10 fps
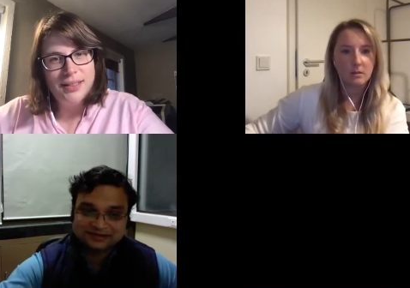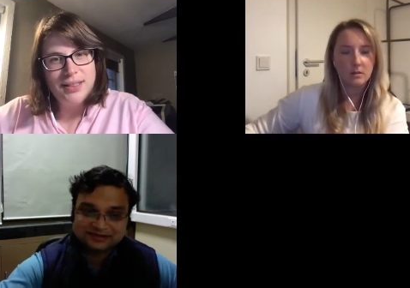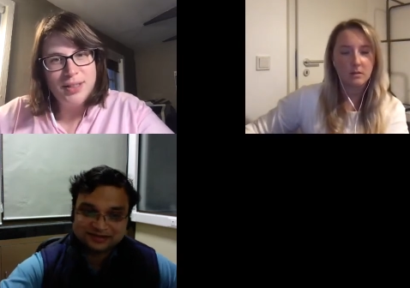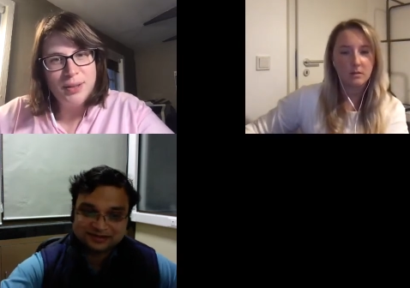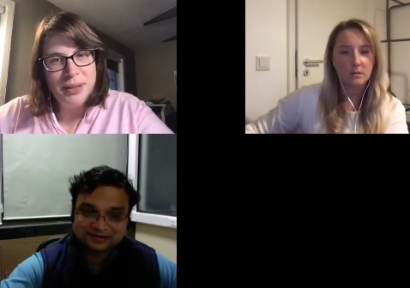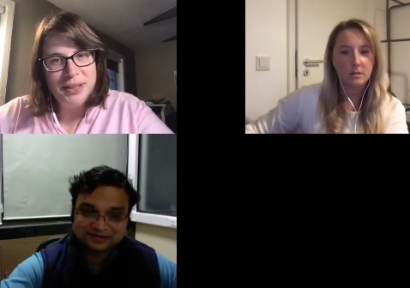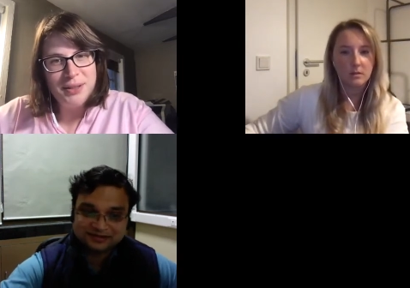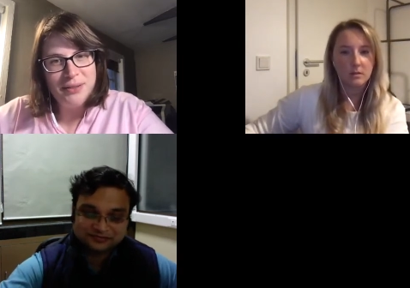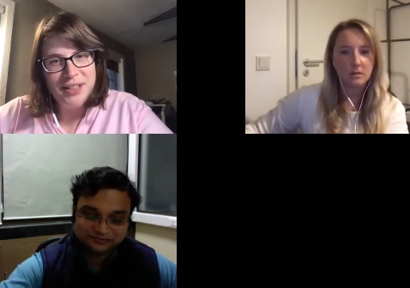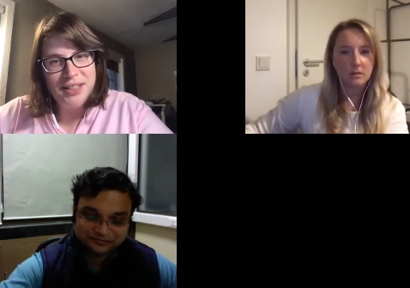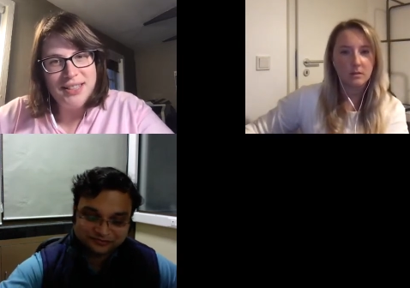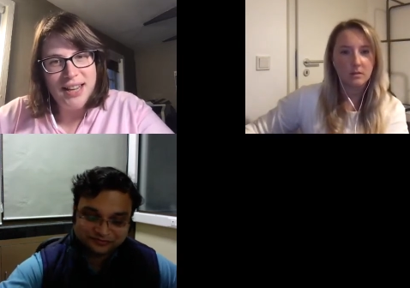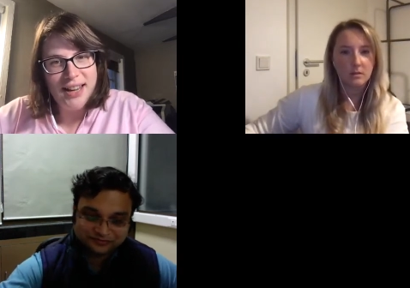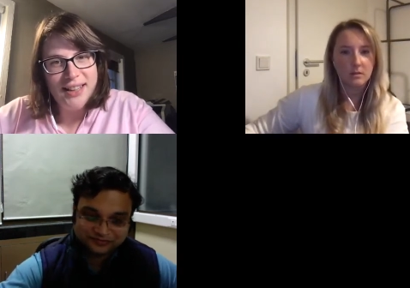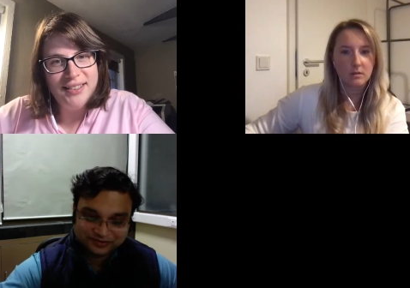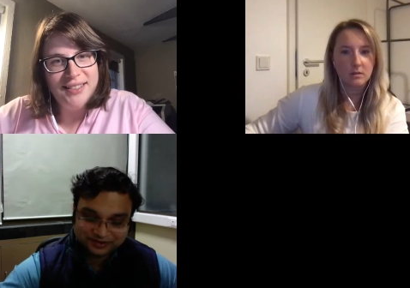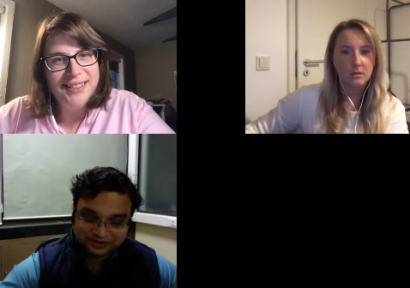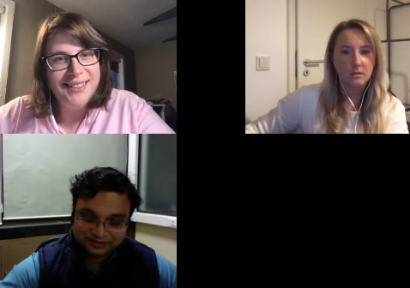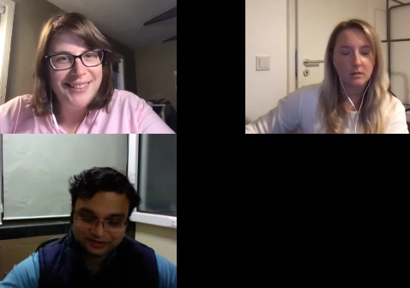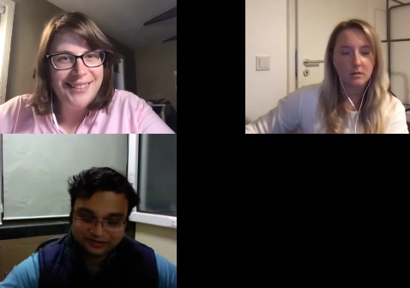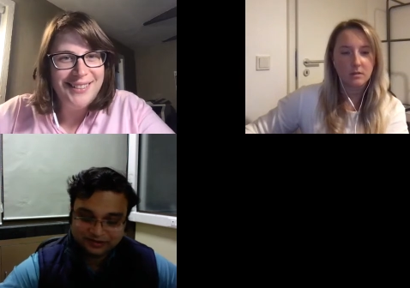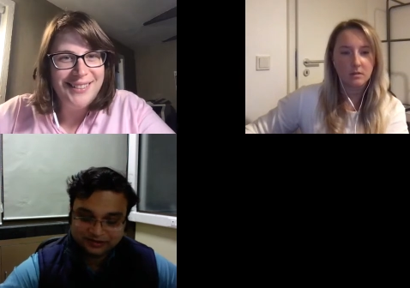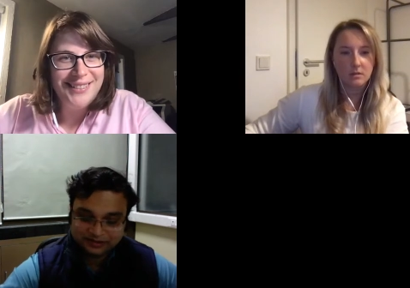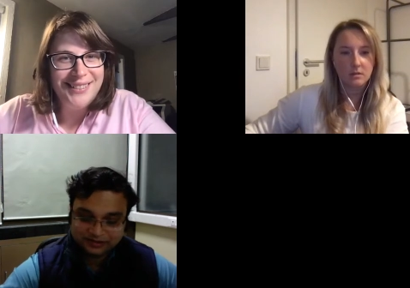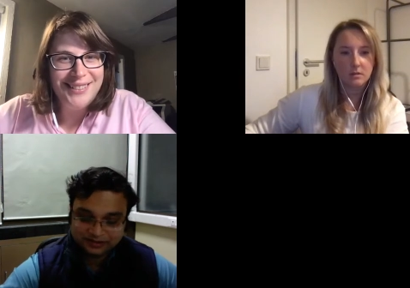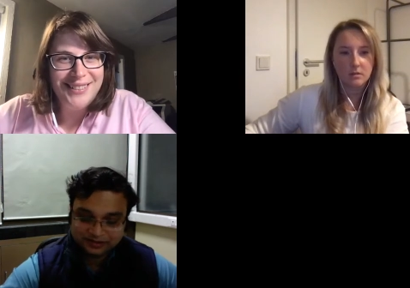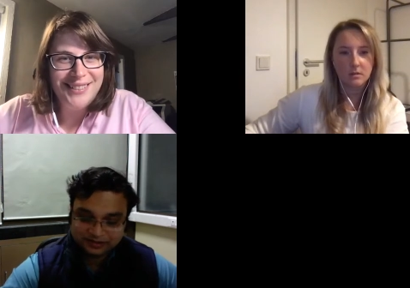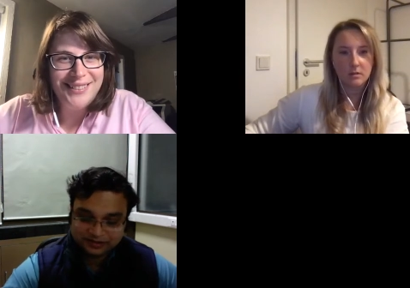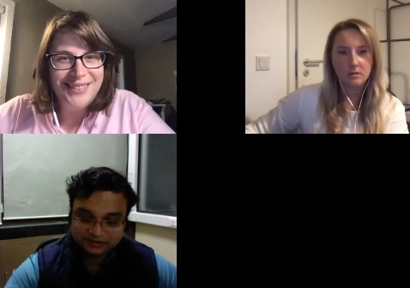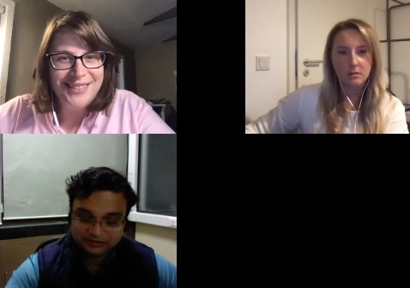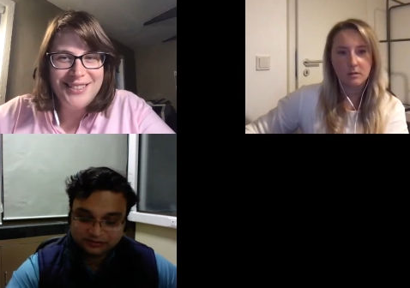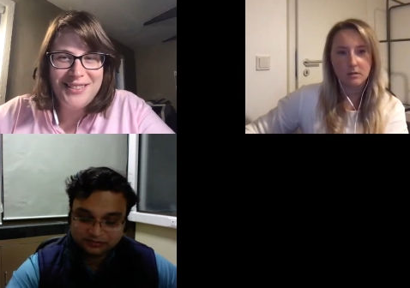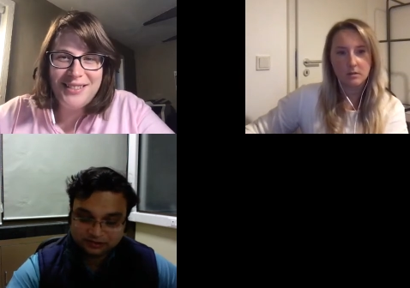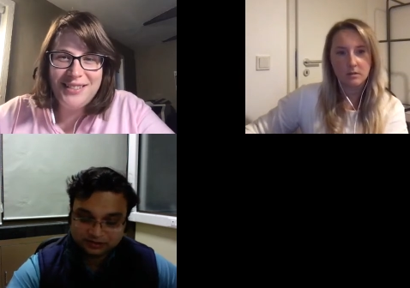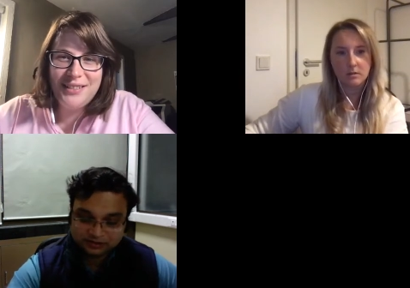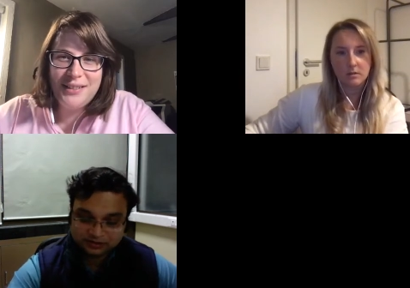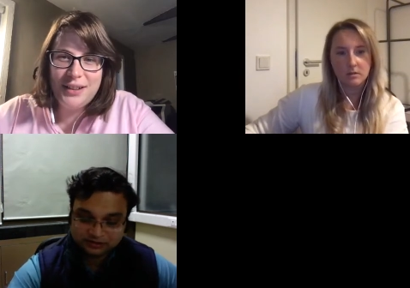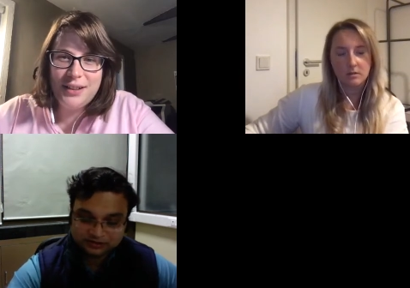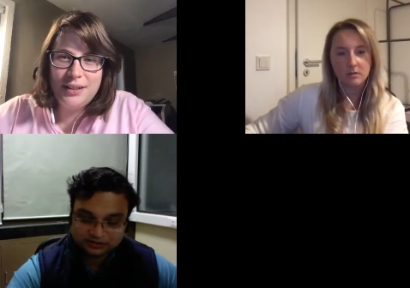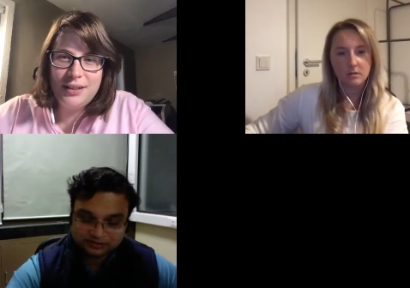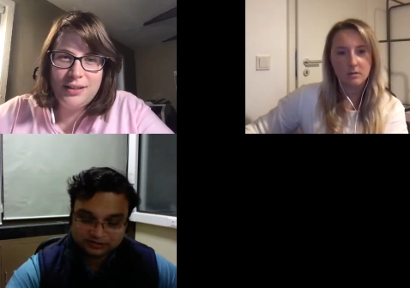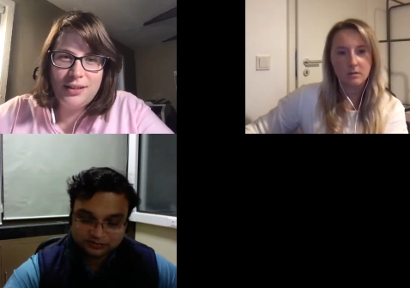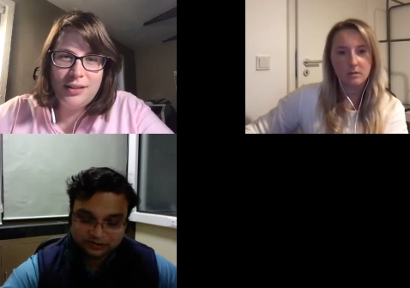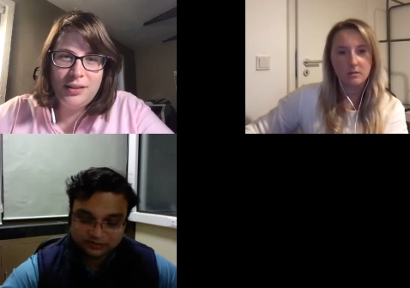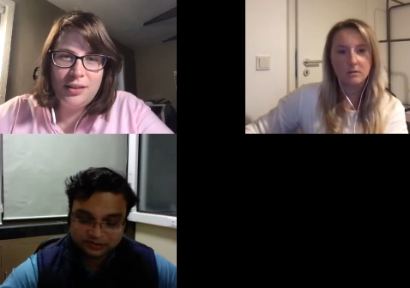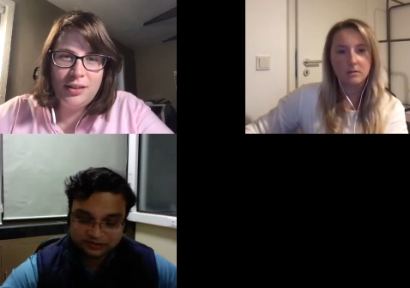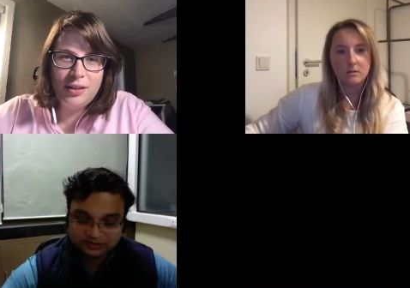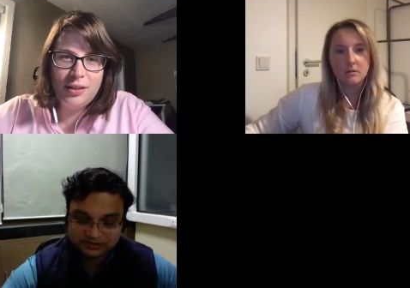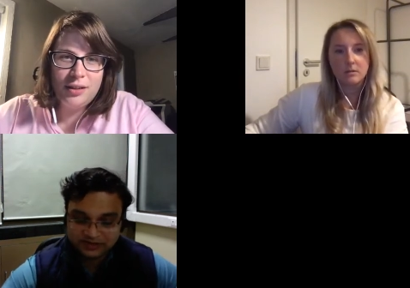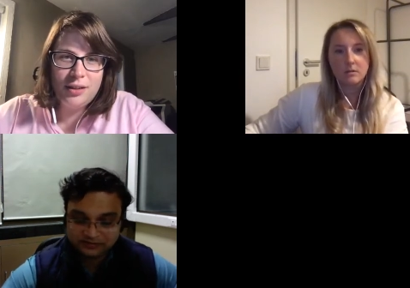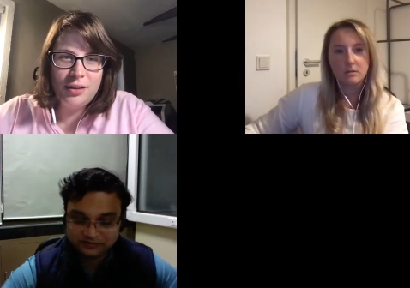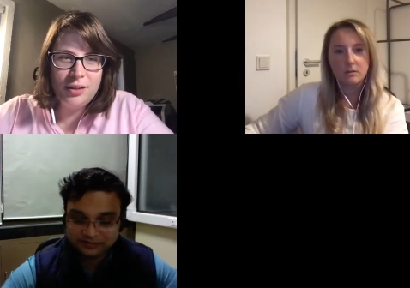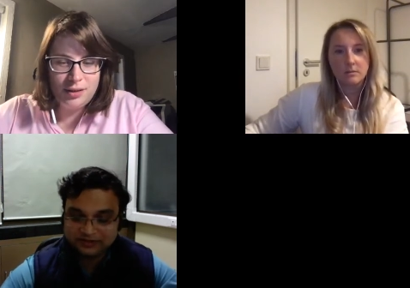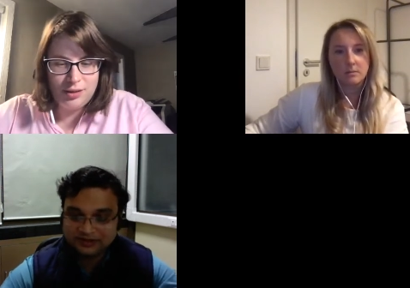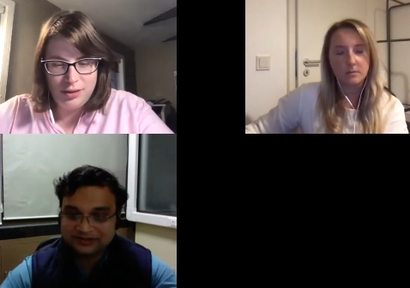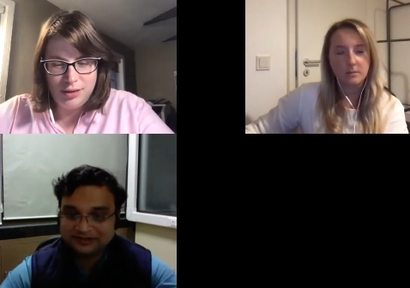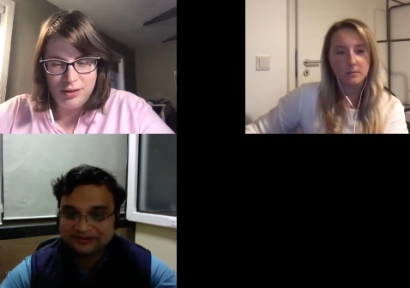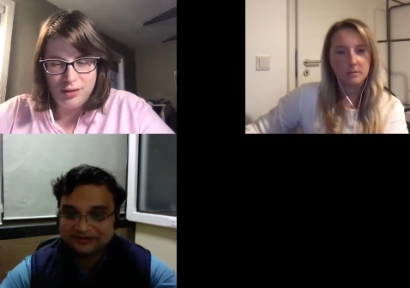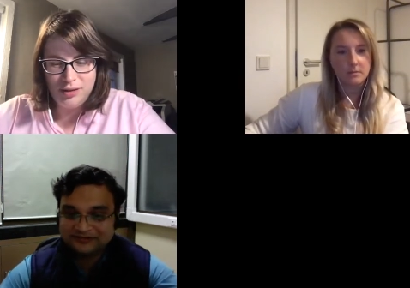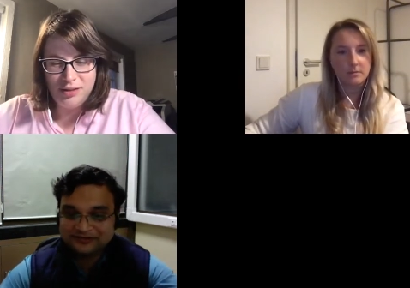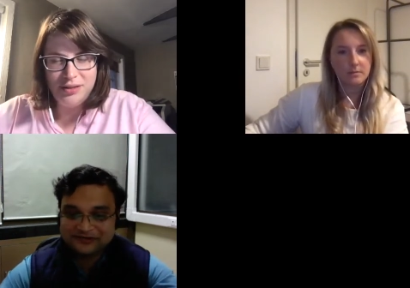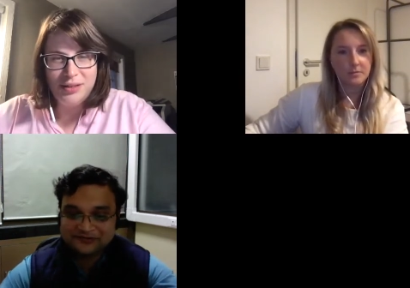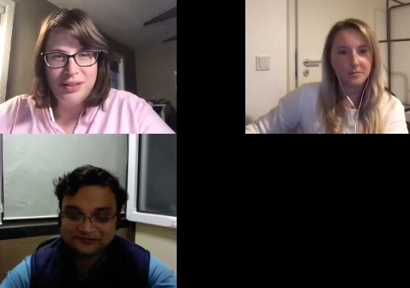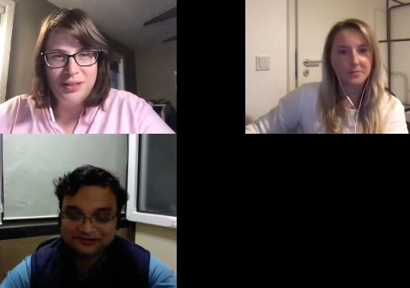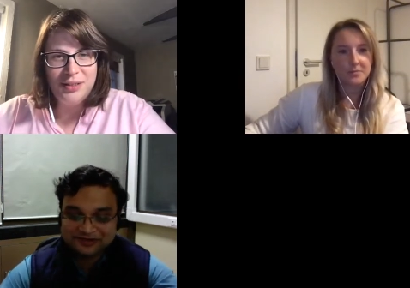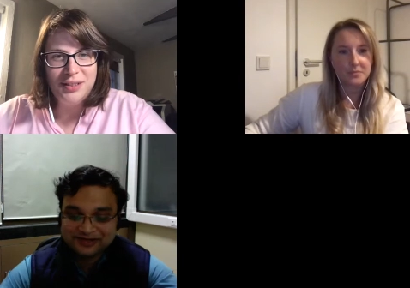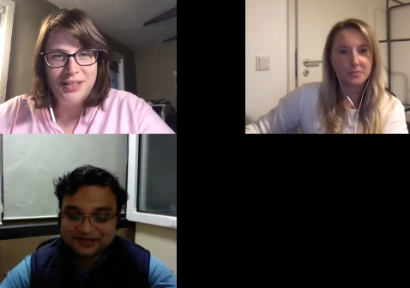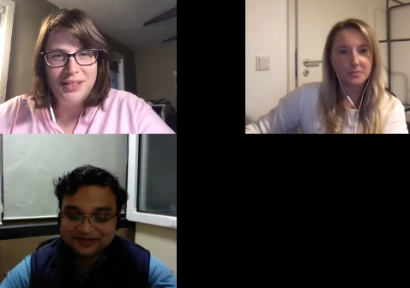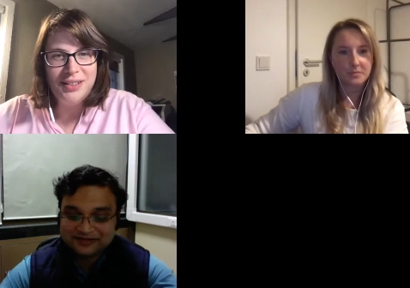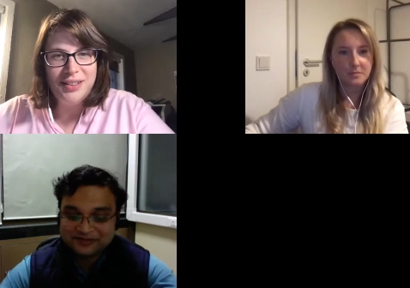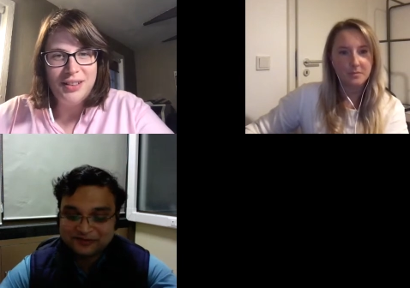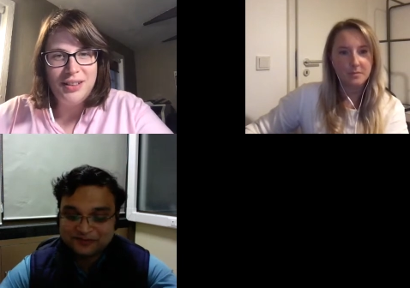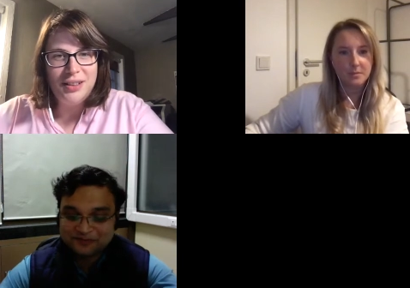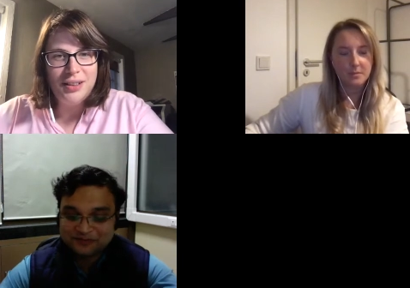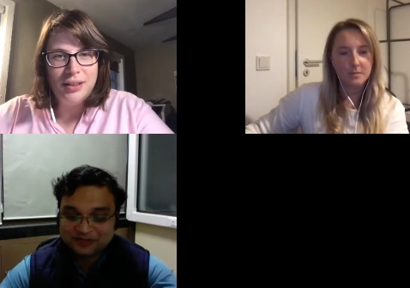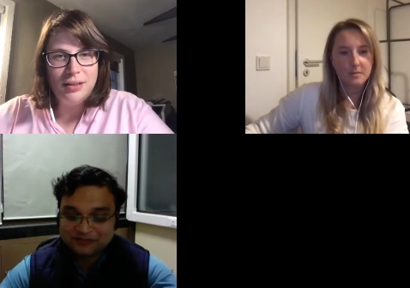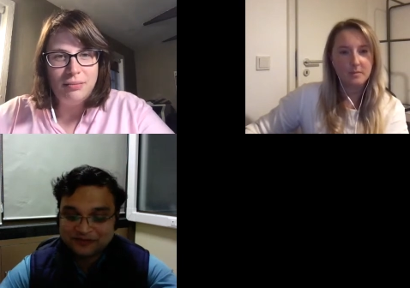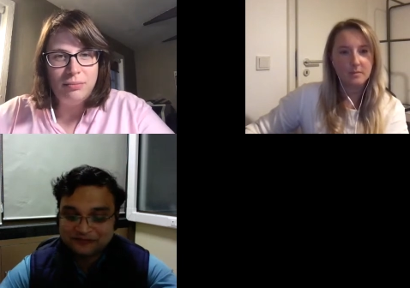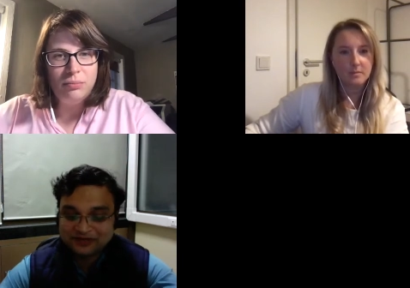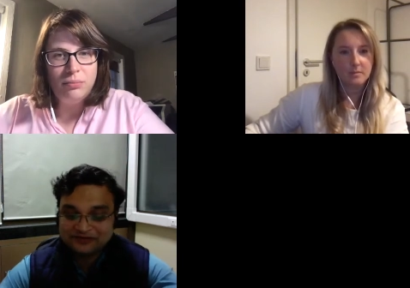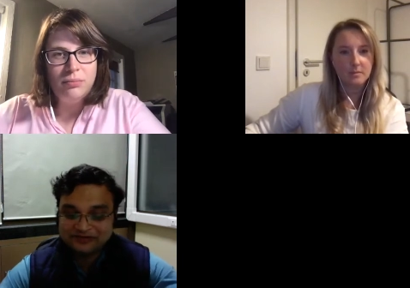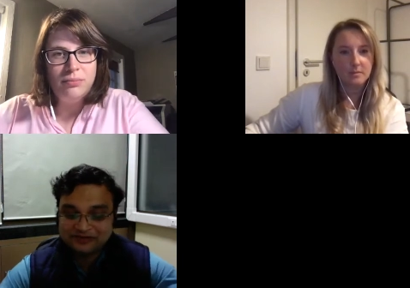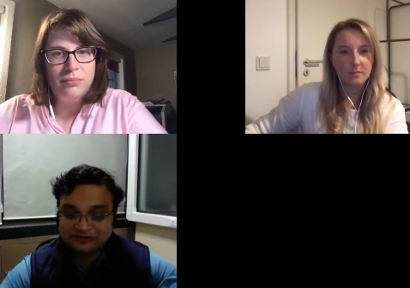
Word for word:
Speaker 1: Sumit, do you have anything to add?
Speaker 2: Yeah, so it's probably the same condition for everyone. So my wife had